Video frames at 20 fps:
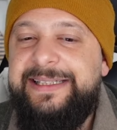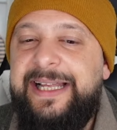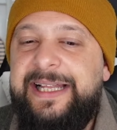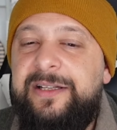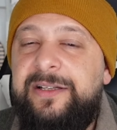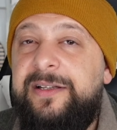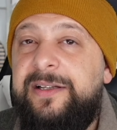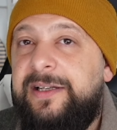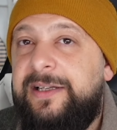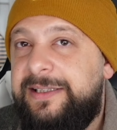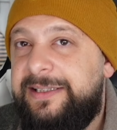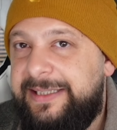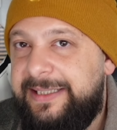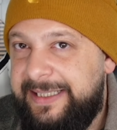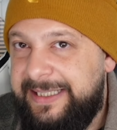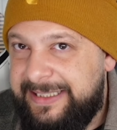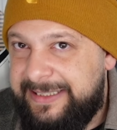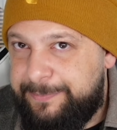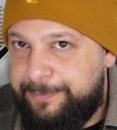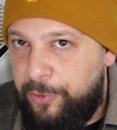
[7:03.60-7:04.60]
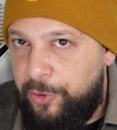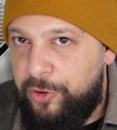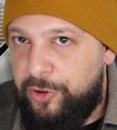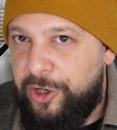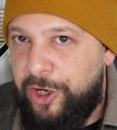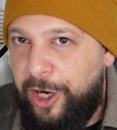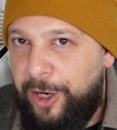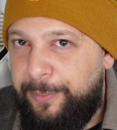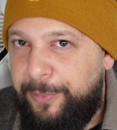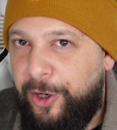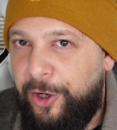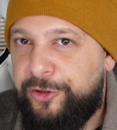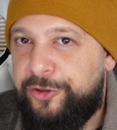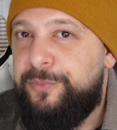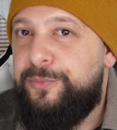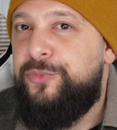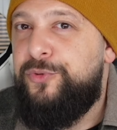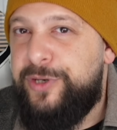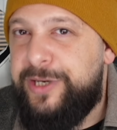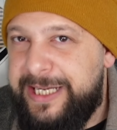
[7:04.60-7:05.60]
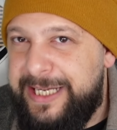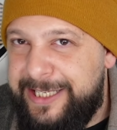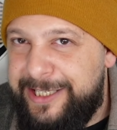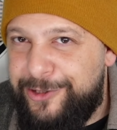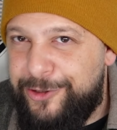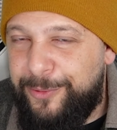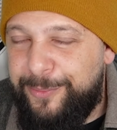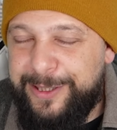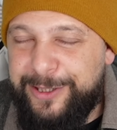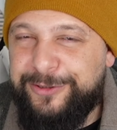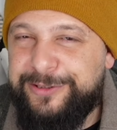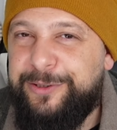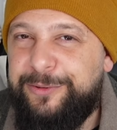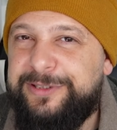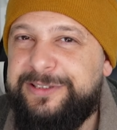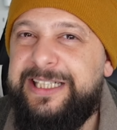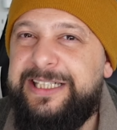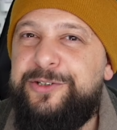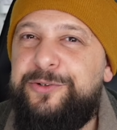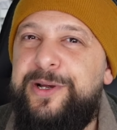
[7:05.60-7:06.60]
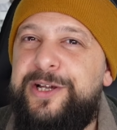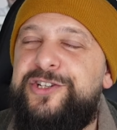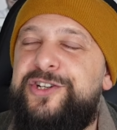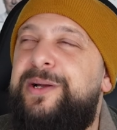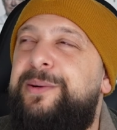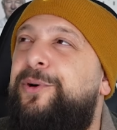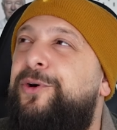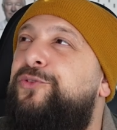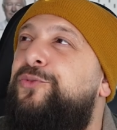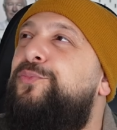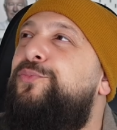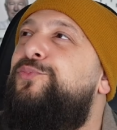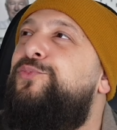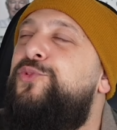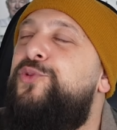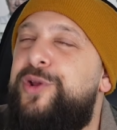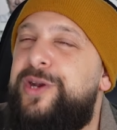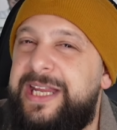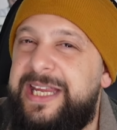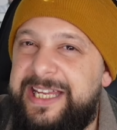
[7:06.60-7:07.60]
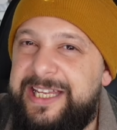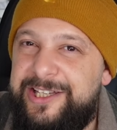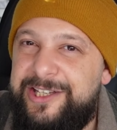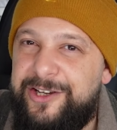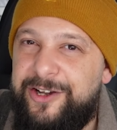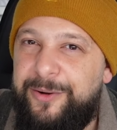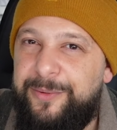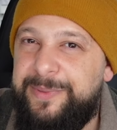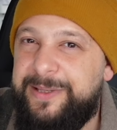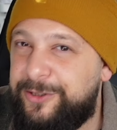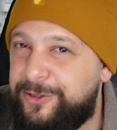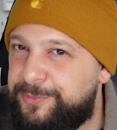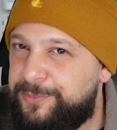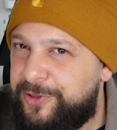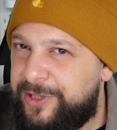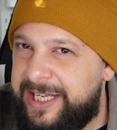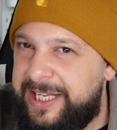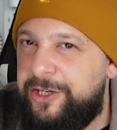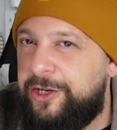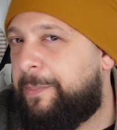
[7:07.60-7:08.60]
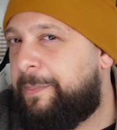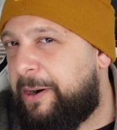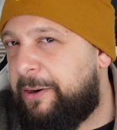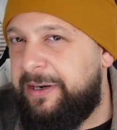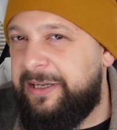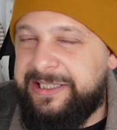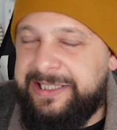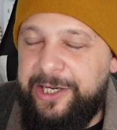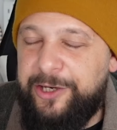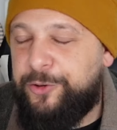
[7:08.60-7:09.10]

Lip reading: then he spoke about Mourinho, because there was that question about Mourinho. Because Mourinho, apparently,